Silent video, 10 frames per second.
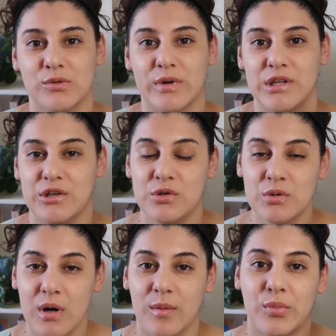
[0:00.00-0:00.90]
what
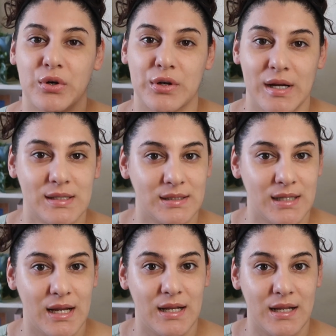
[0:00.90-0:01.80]
you are
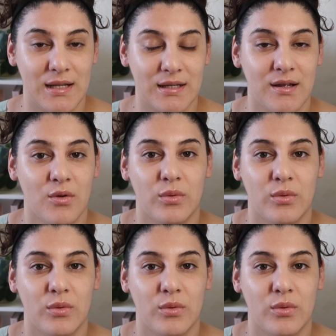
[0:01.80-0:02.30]
procrastinating,